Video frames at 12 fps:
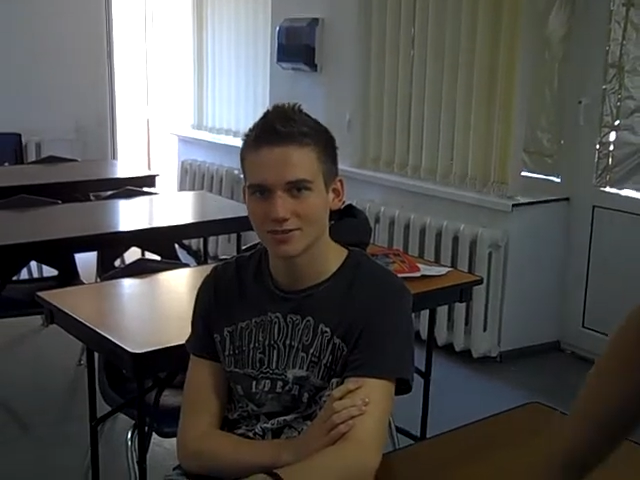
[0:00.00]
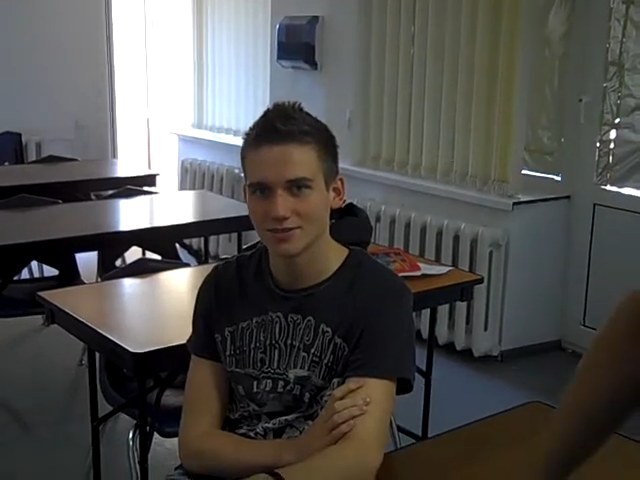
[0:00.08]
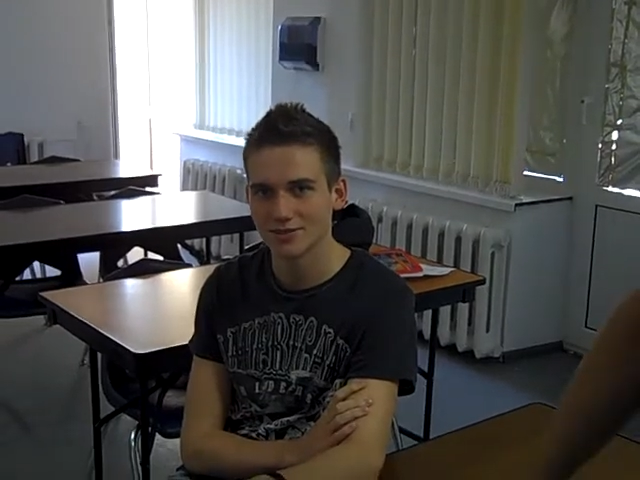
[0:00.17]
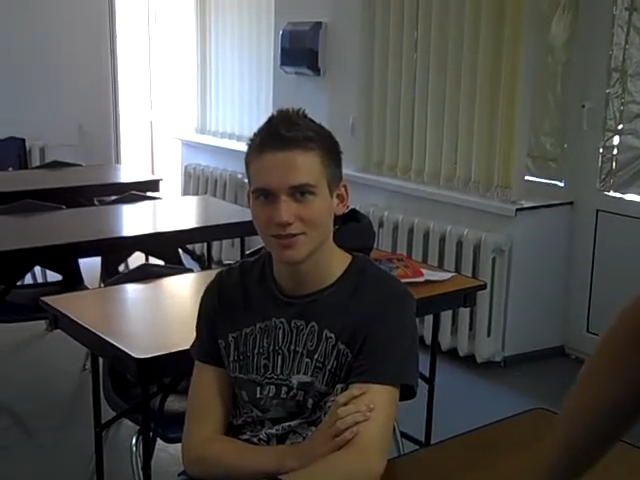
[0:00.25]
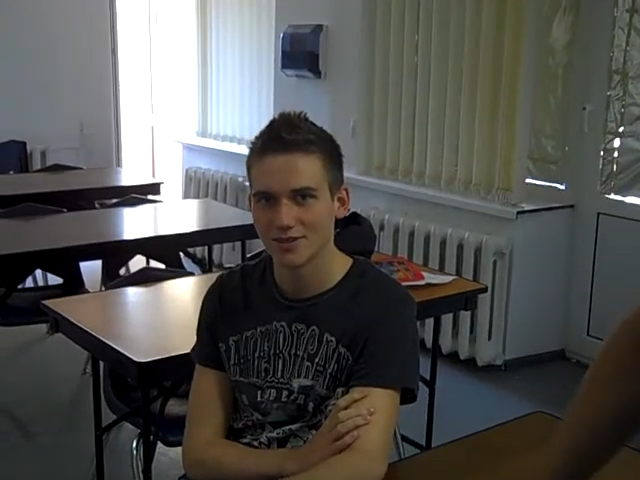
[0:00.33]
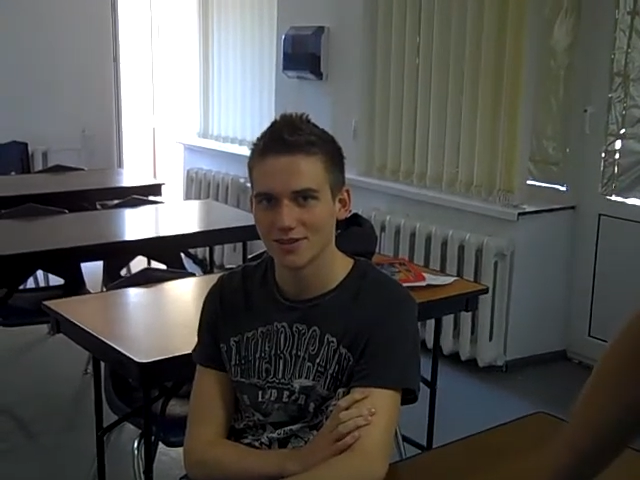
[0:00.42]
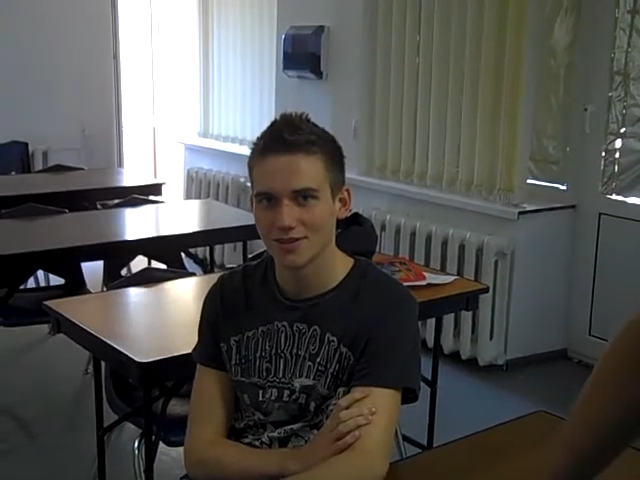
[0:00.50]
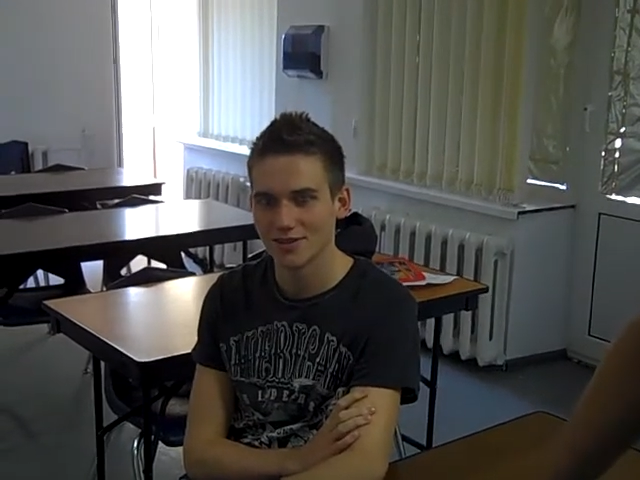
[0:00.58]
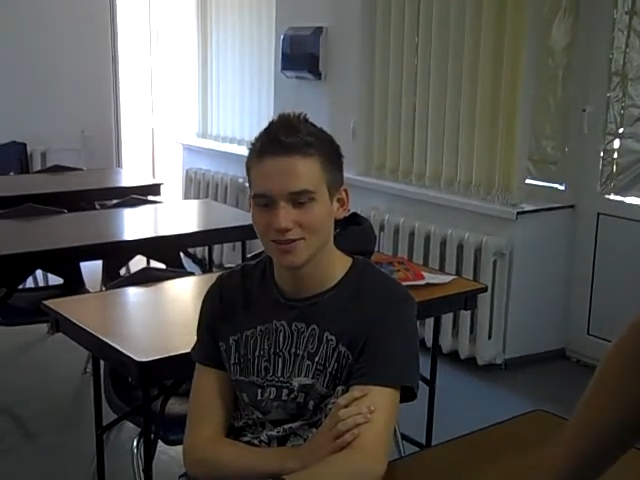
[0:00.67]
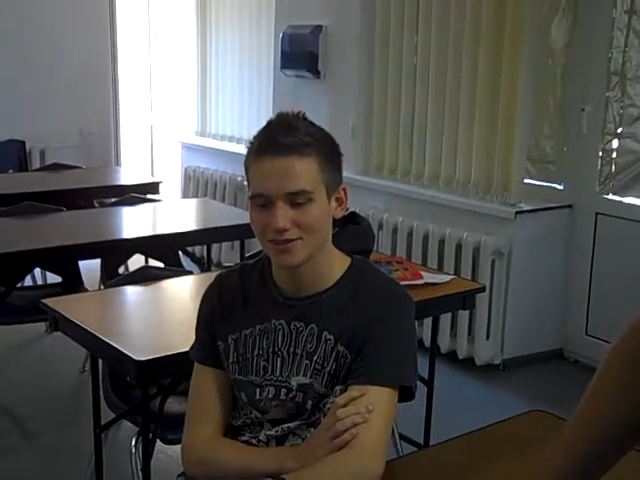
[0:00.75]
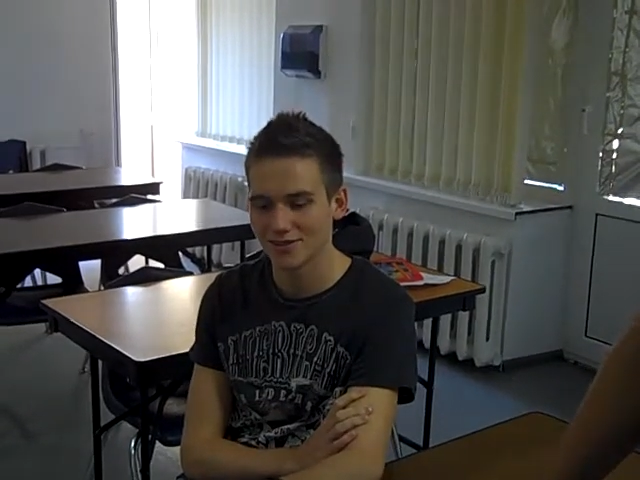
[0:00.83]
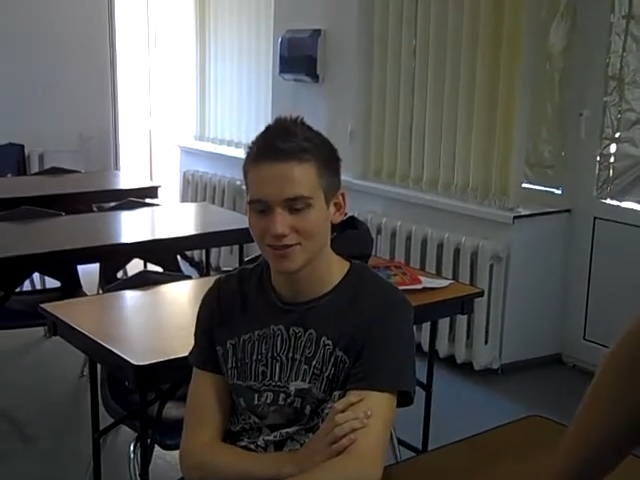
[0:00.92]
Jed.
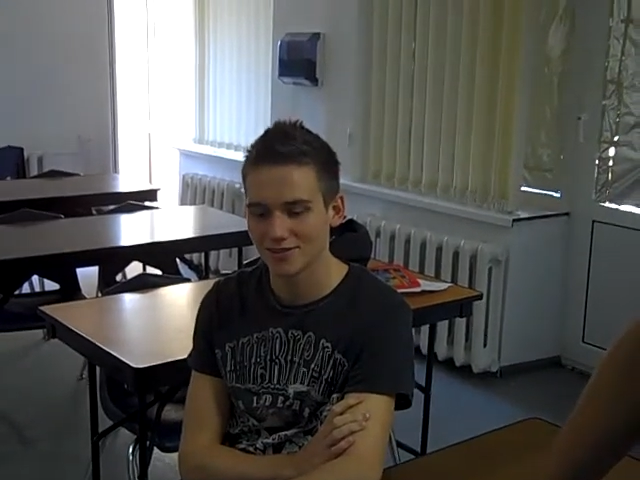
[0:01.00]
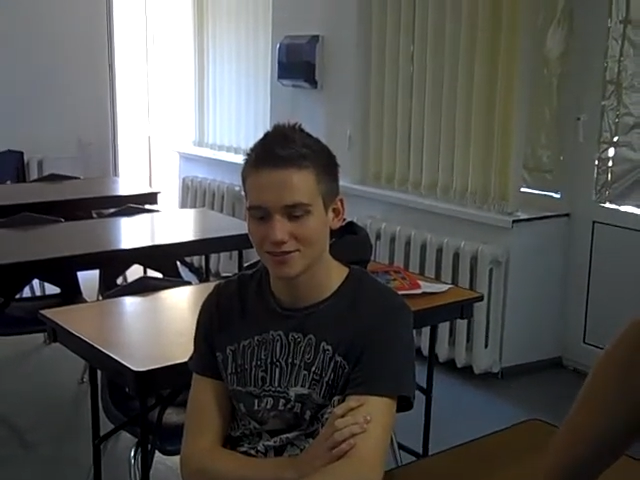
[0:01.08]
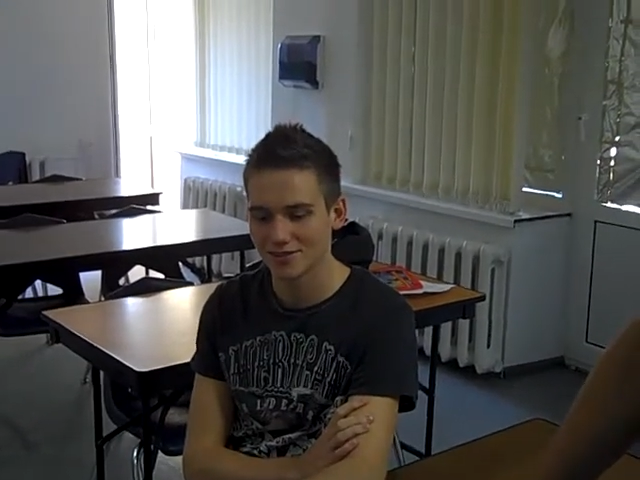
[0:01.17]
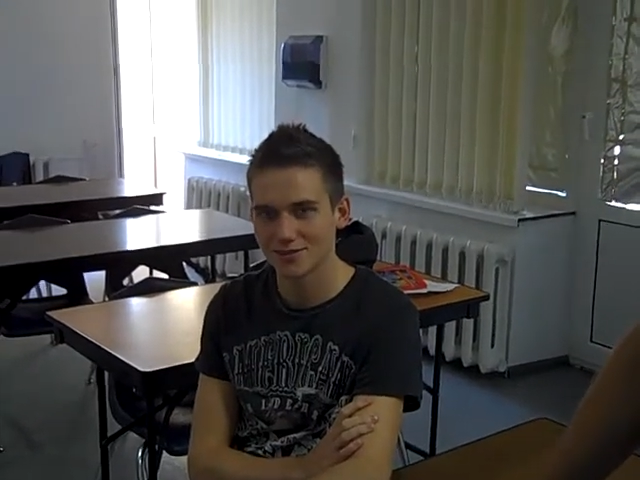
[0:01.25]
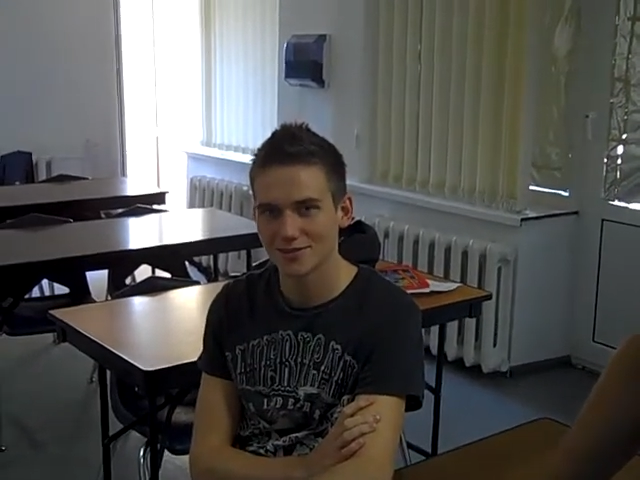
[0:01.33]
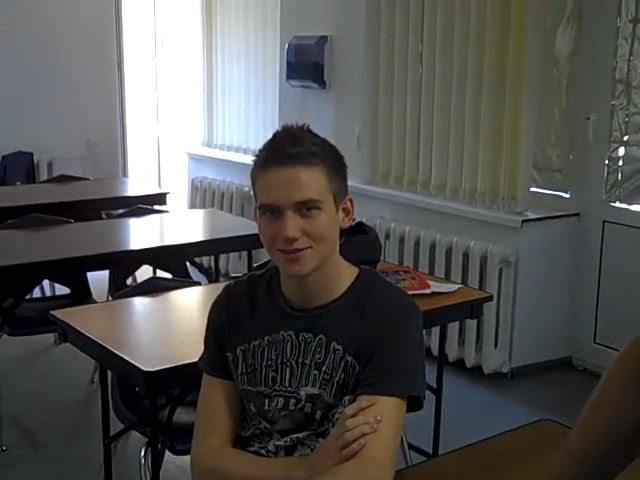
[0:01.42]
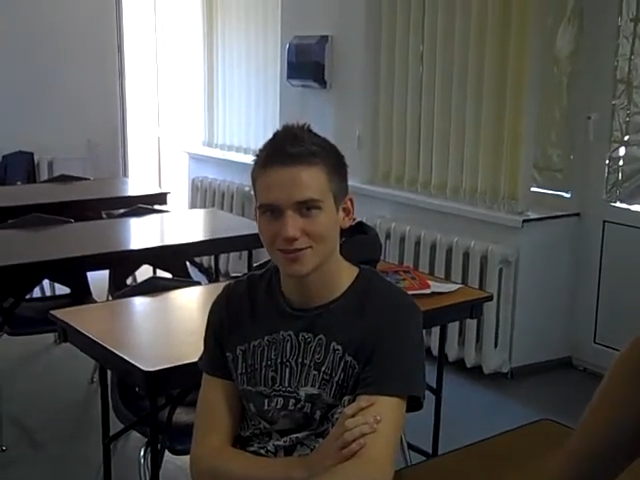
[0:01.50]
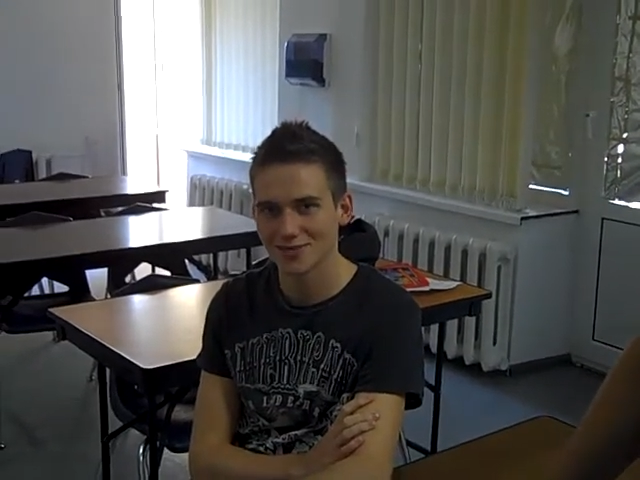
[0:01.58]
Yeah. Hi, Jed.